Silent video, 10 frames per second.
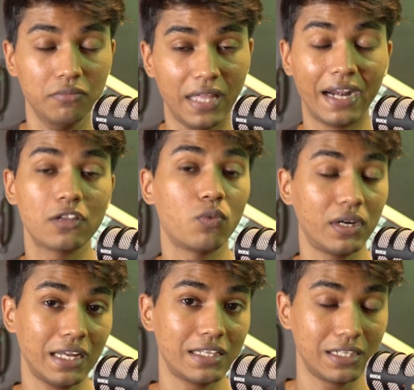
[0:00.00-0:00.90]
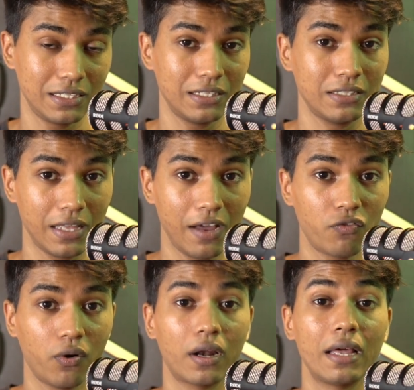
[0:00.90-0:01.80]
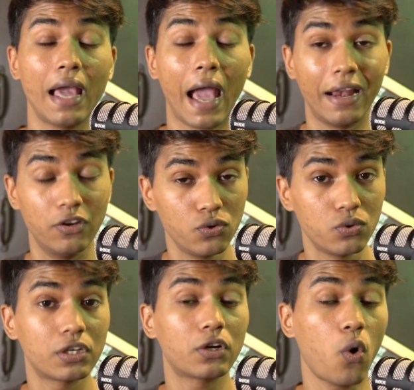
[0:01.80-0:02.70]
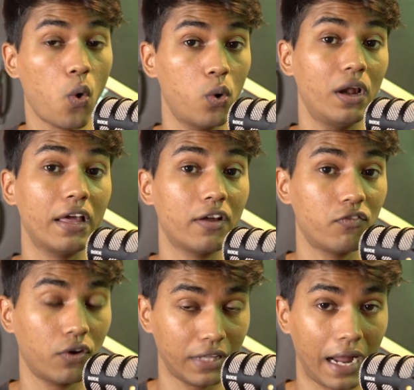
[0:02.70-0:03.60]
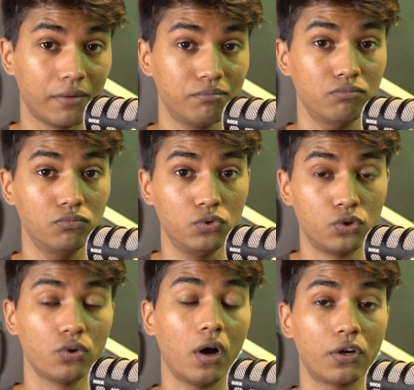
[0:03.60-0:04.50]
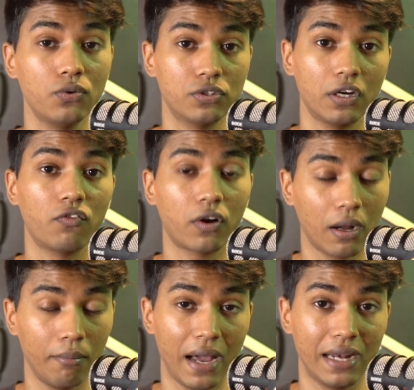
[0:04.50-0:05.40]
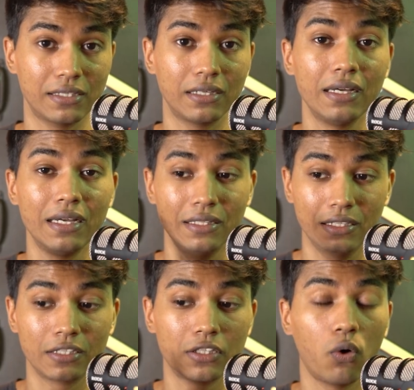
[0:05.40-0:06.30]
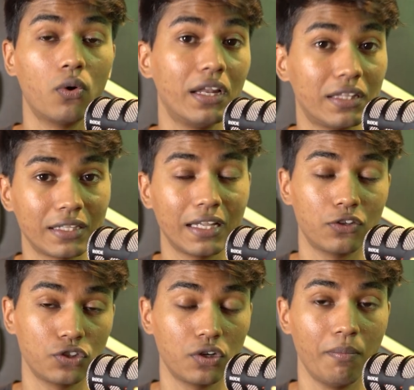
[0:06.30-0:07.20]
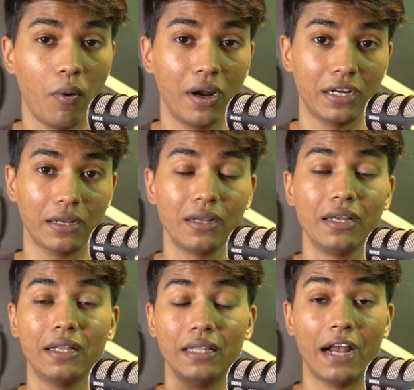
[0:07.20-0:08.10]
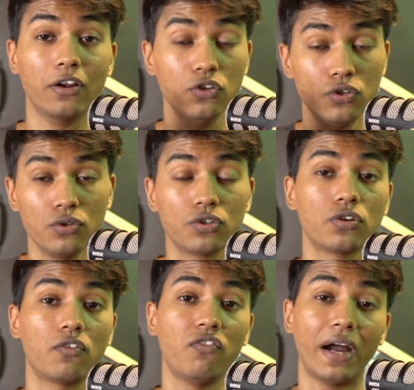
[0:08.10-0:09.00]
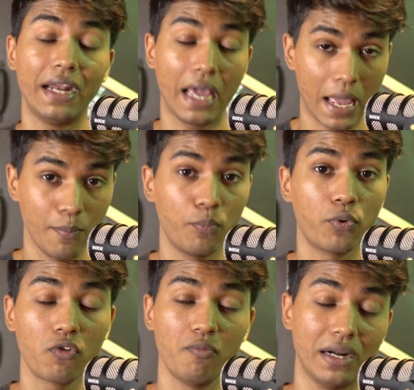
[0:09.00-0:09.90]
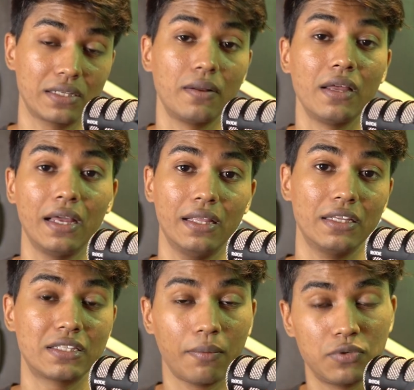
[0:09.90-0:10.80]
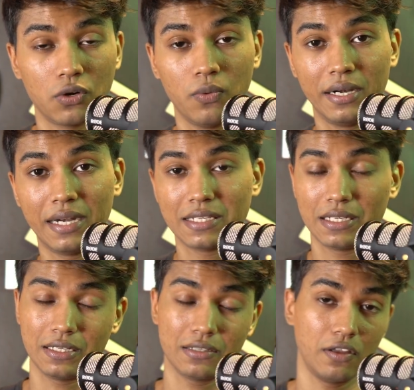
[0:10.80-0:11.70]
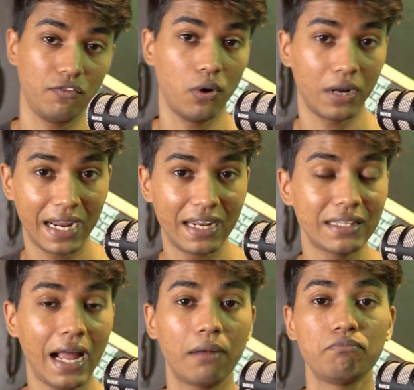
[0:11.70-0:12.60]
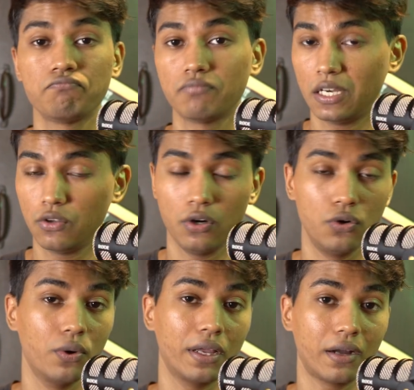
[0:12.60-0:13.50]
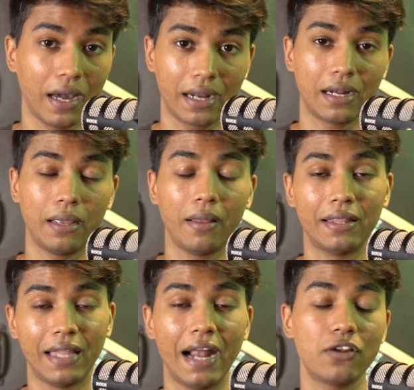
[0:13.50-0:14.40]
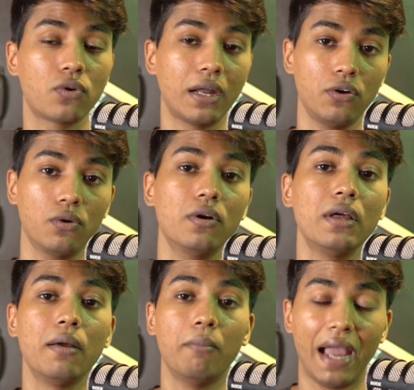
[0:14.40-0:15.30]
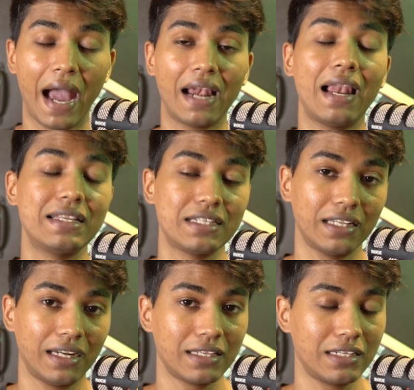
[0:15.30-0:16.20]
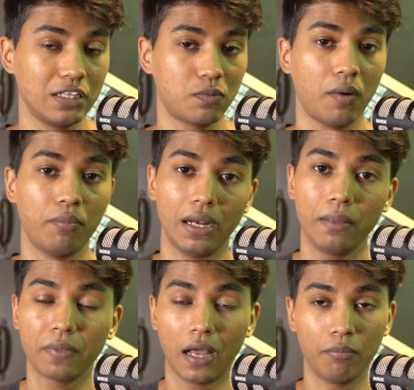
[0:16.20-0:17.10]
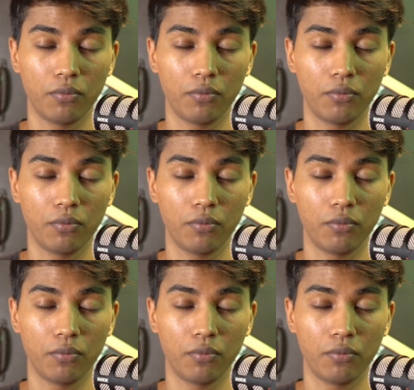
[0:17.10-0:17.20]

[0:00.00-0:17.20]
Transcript: That is what test series is there for and use it only for that do not use it for comparison this is the only thing that you should monitor that you should find improvements in the subsequent test series if you are getting that then you are doing correctly and that you can do by analyzing the test series properly i'll